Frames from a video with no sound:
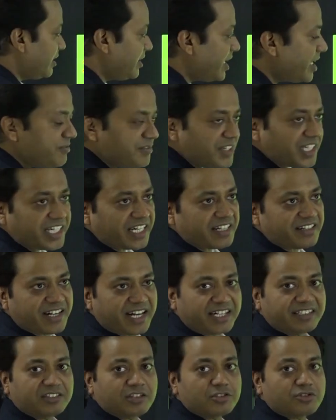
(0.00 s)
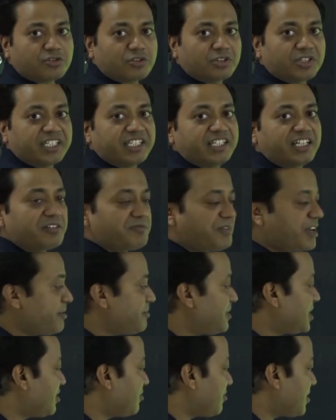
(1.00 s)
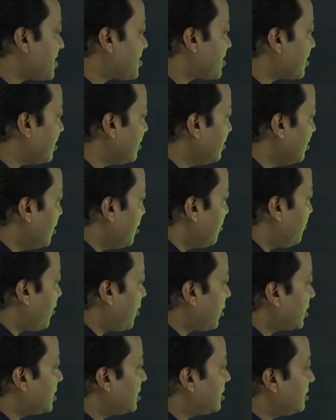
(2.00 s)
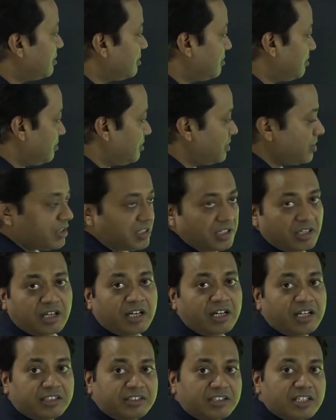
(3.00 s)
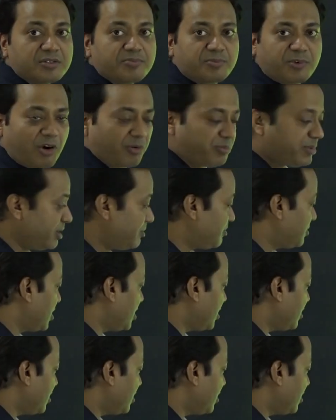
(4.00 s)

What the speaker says: Then we can write the Schrodinger wave equation for this problem.